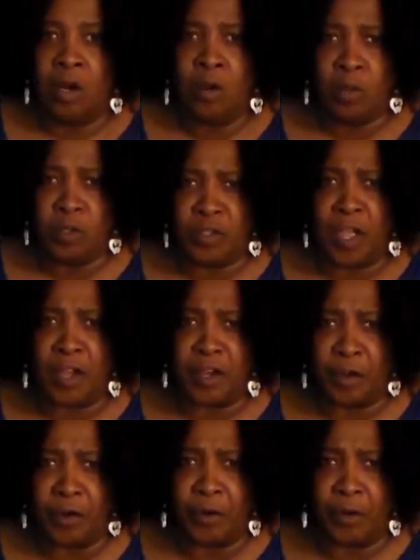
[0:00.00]
"Who was
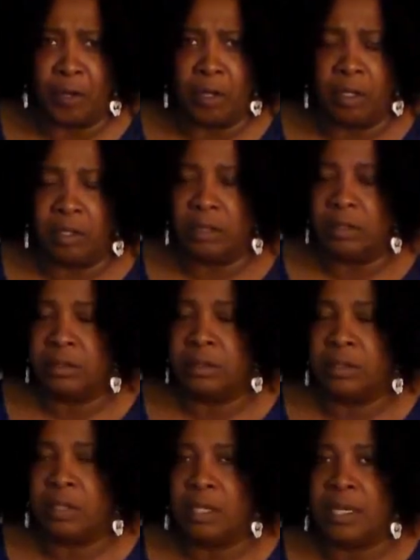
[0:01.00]
that girl?"
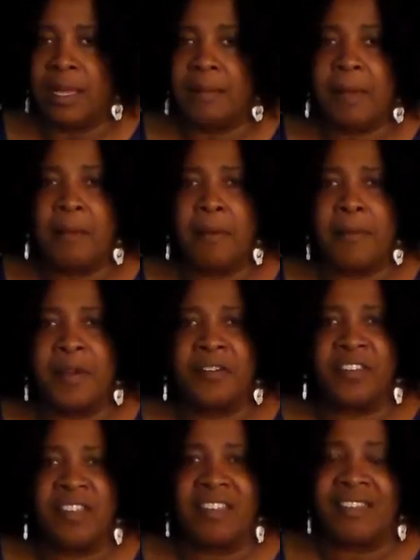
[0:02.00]
And Mama
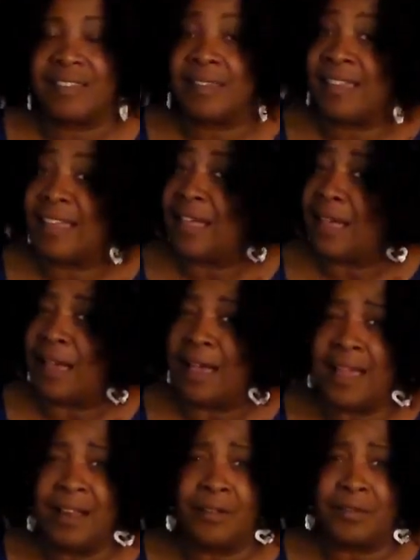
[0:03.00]
Bear says,
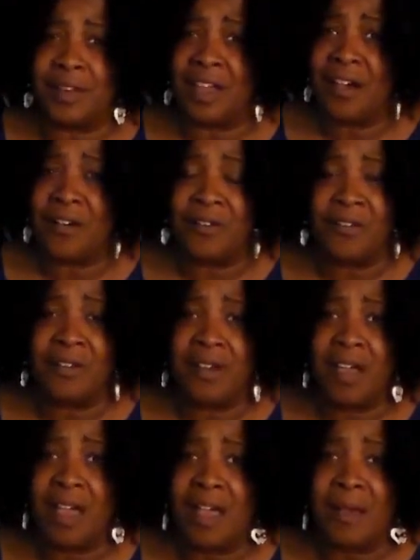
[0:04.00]
"I don't know,
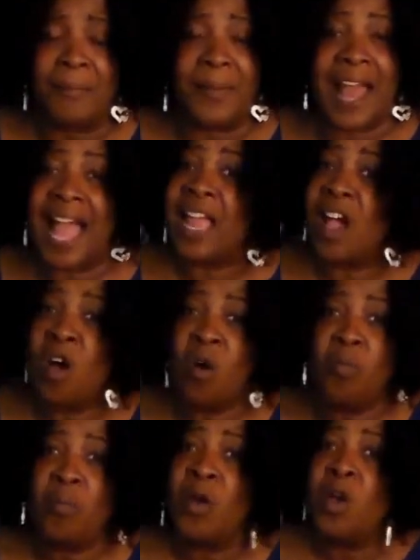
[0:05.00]
but I
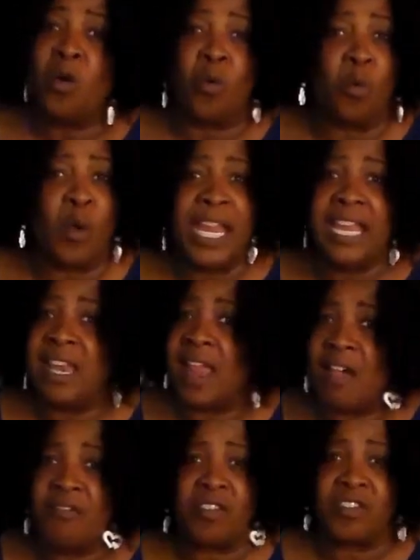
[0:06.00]
hope we
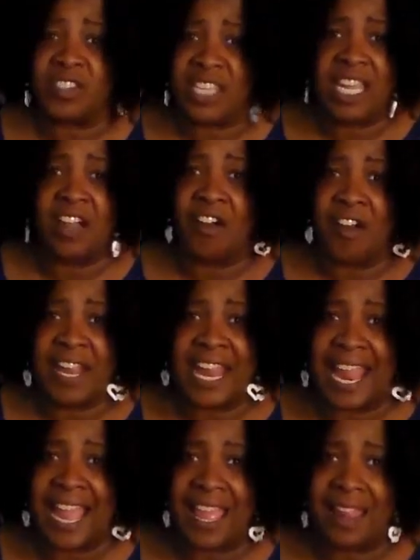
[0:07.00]
never see her
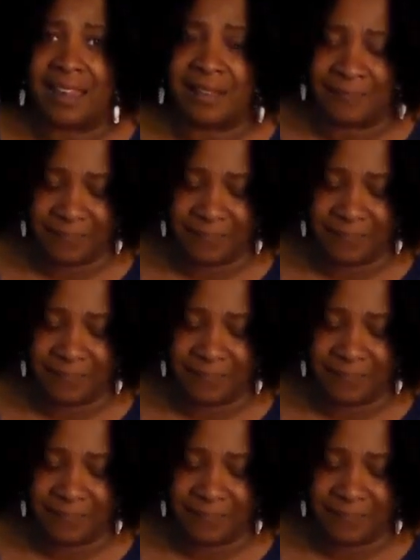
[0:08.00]
again."